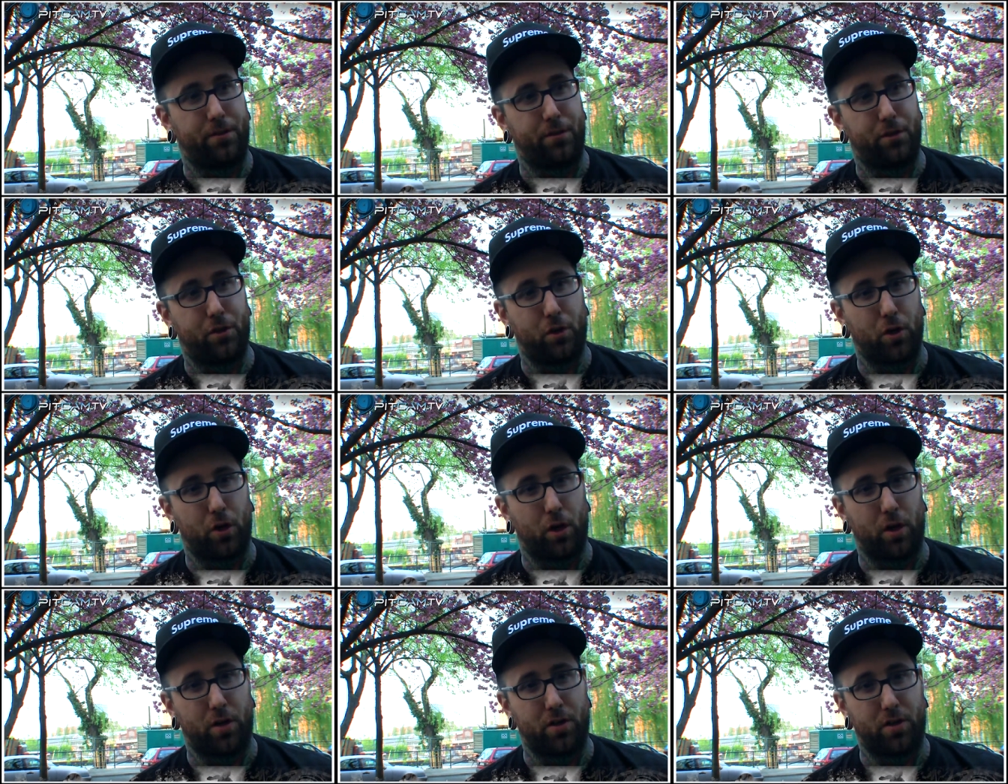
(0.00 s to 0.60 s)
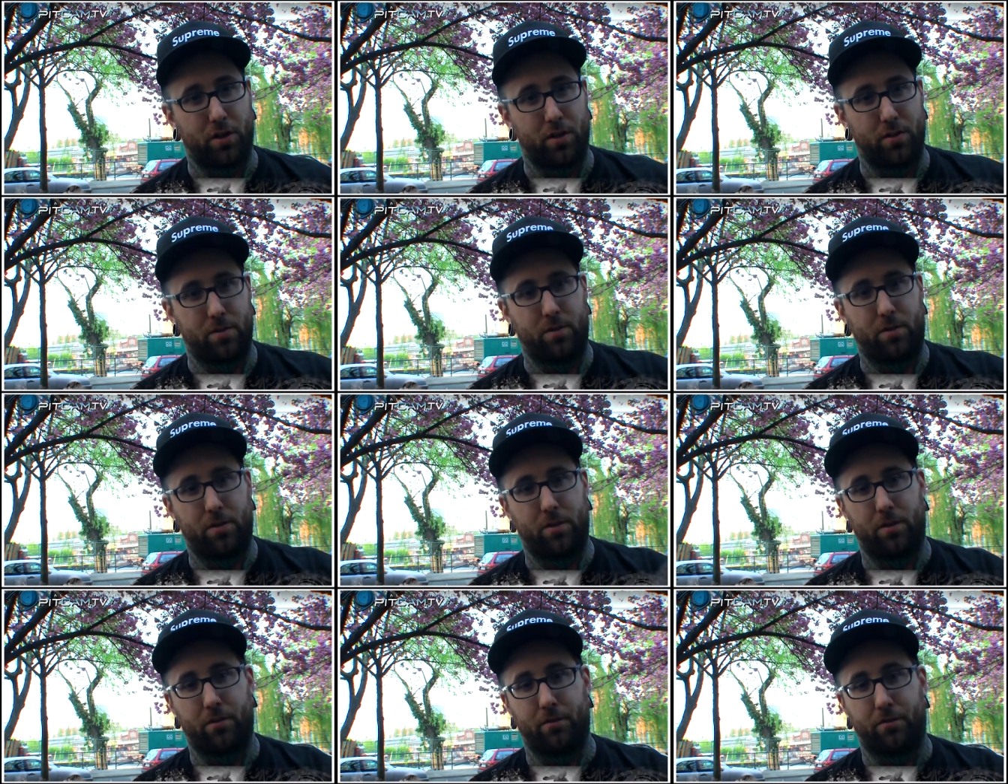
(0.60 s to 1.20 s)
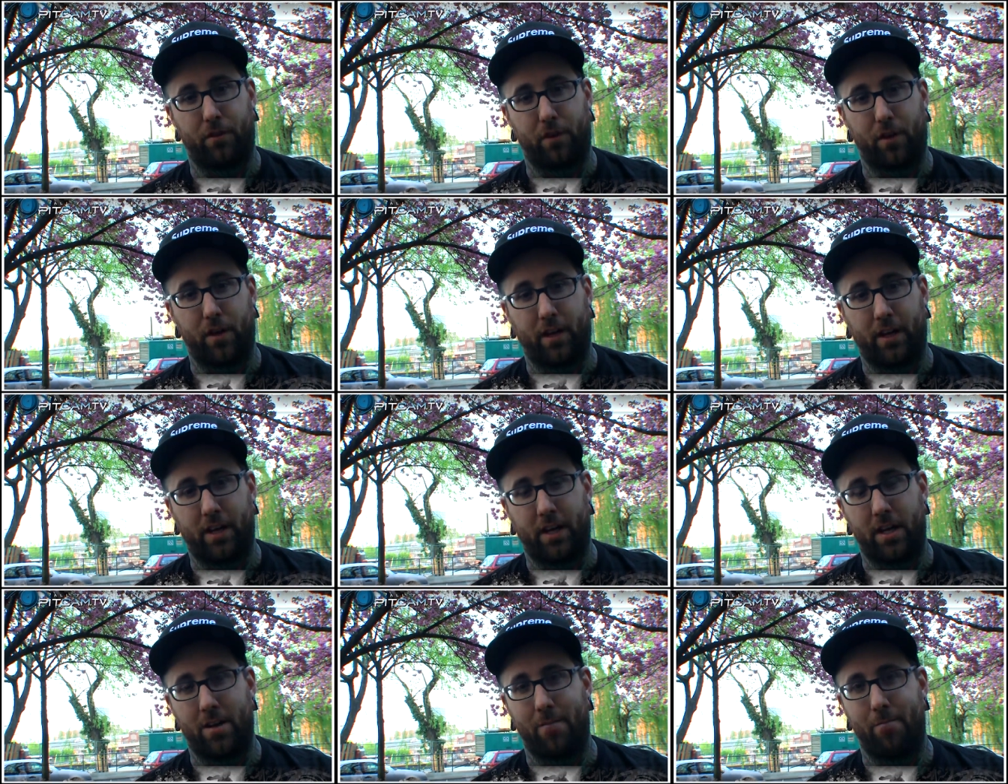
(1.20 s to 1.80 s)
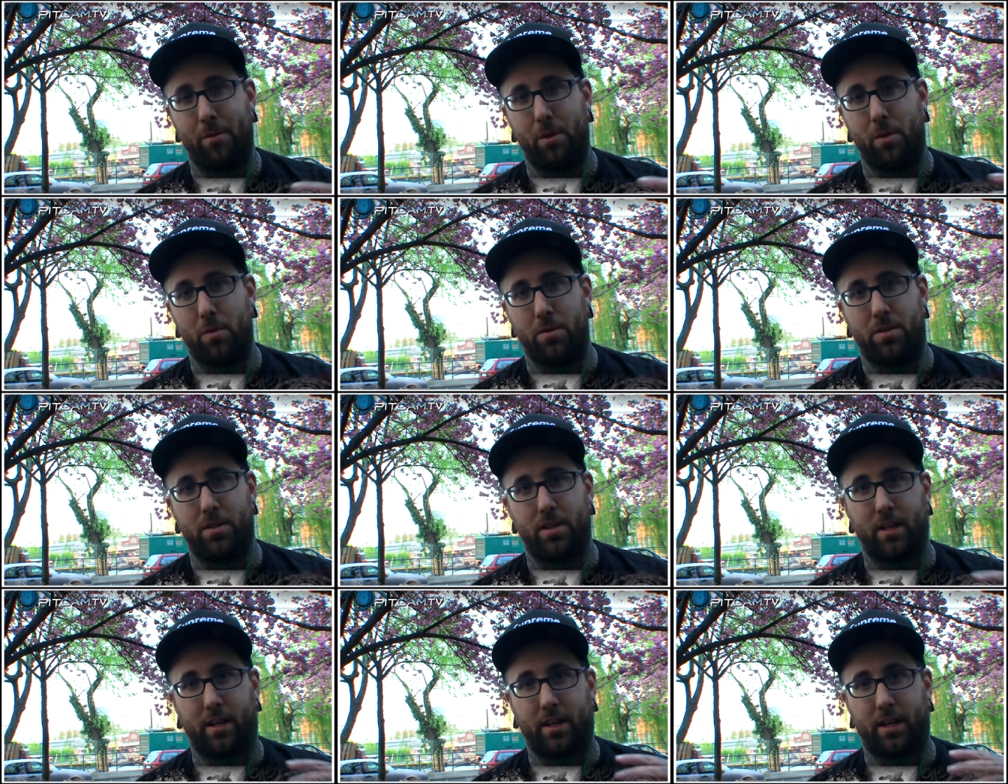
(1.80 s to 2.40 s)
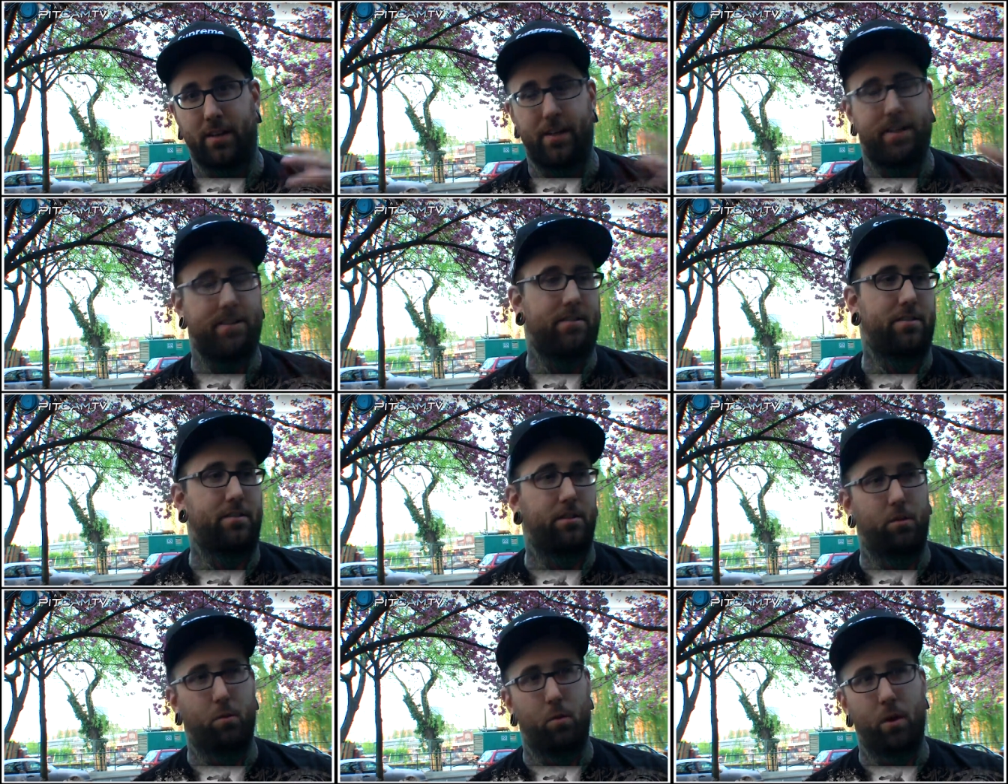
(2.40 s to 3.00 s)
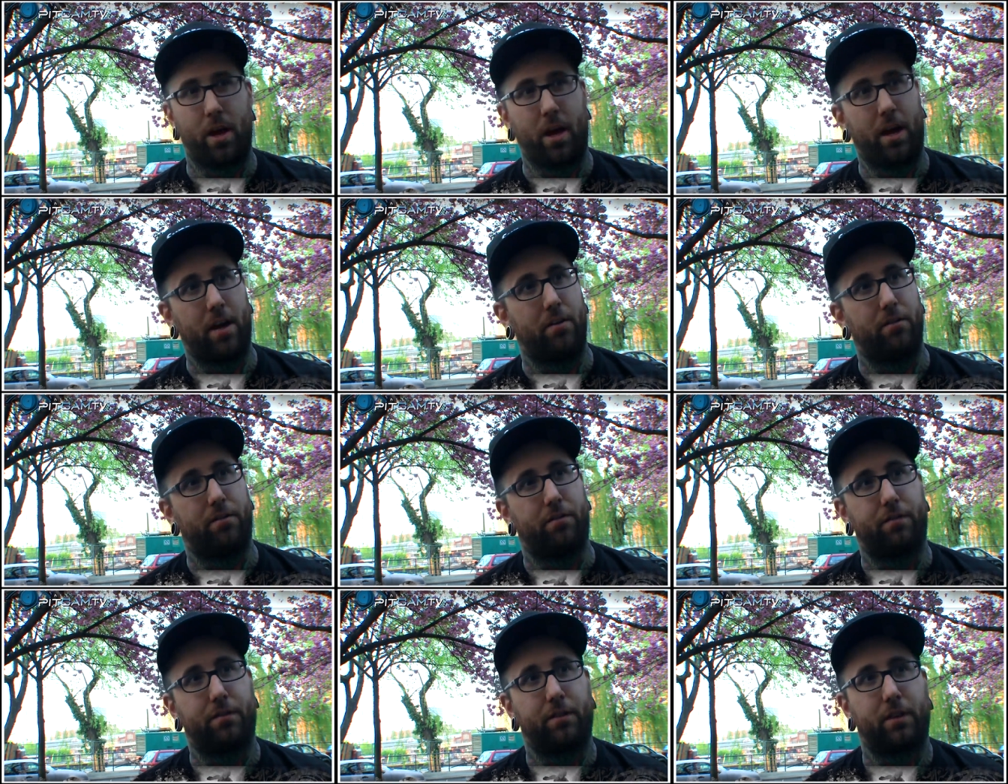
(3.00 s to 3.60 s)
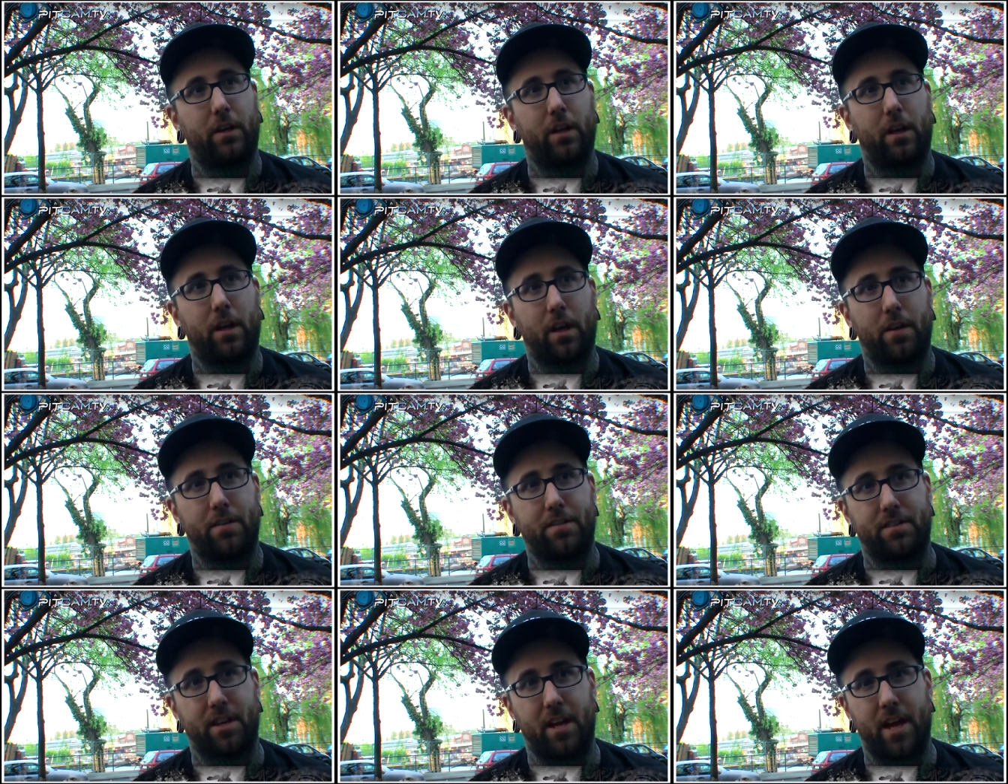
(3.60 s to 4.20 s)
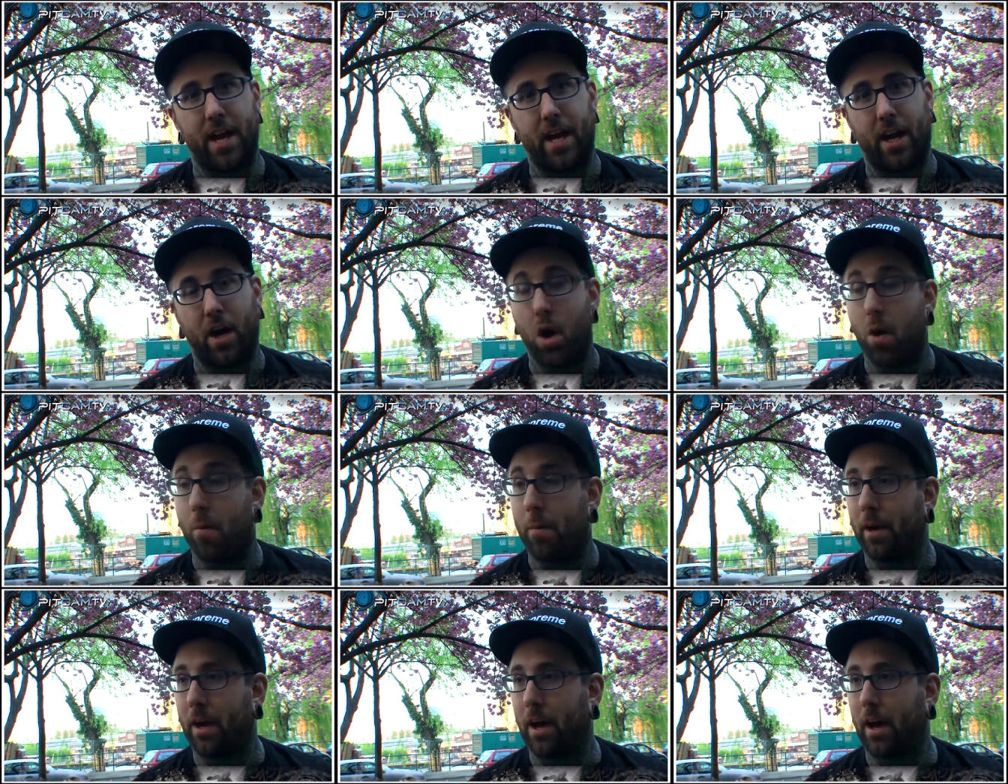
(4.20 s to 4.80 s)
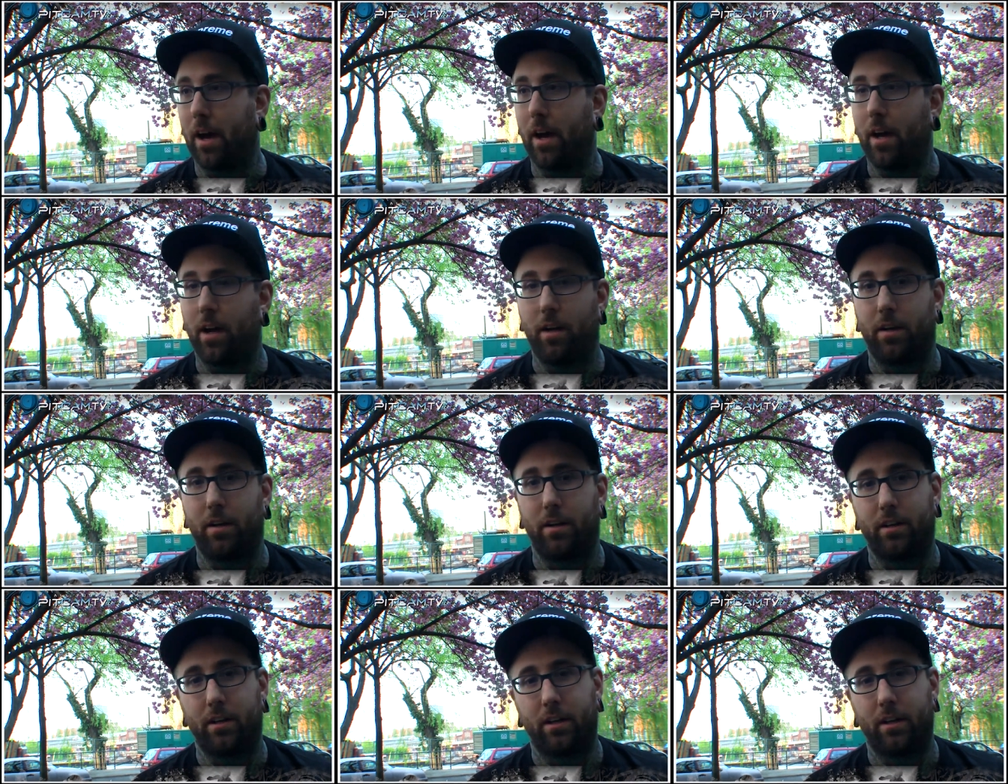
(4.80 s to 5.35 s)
church and converting it into music, and that's their way of saying, oh my God,